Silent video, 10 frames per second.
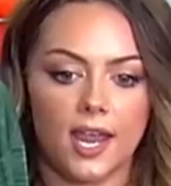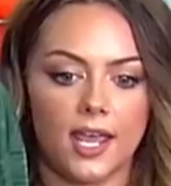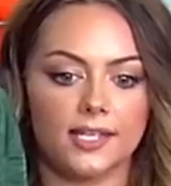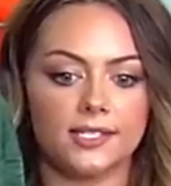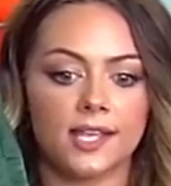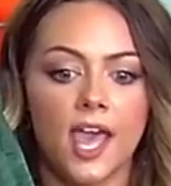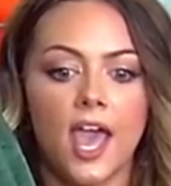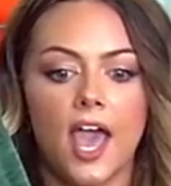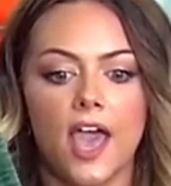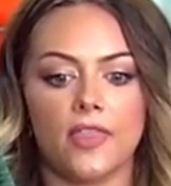nice
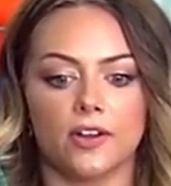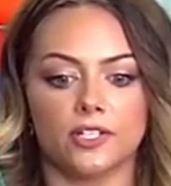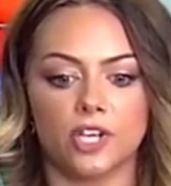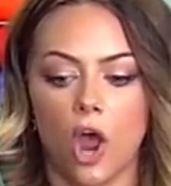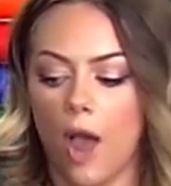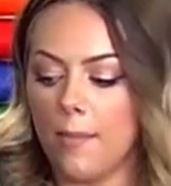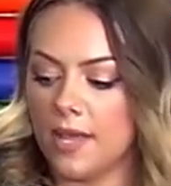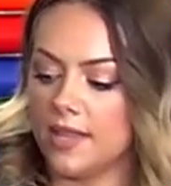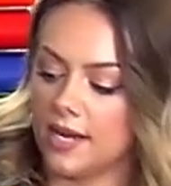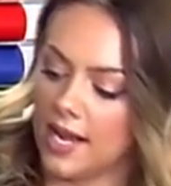heathered top
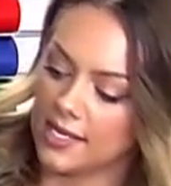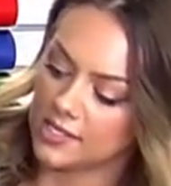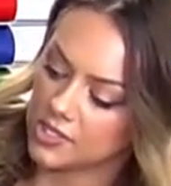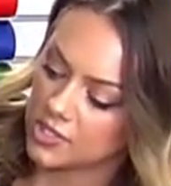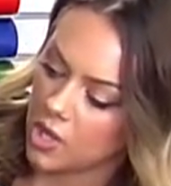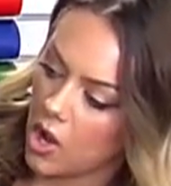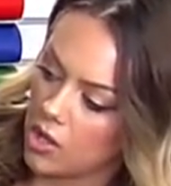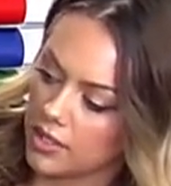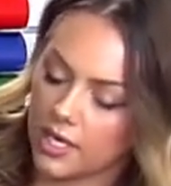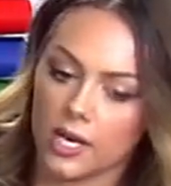and then a
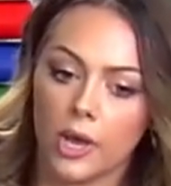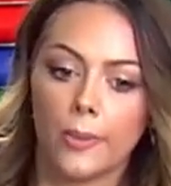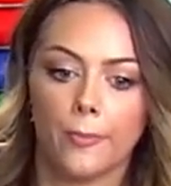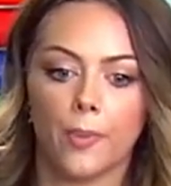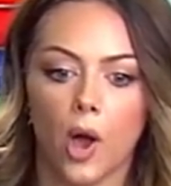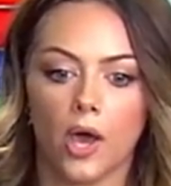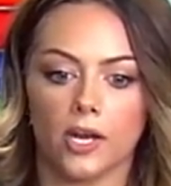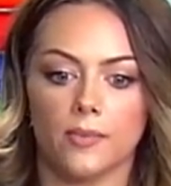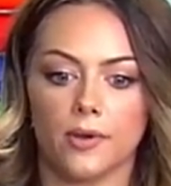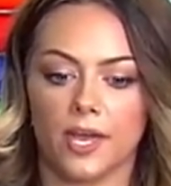solid bottom.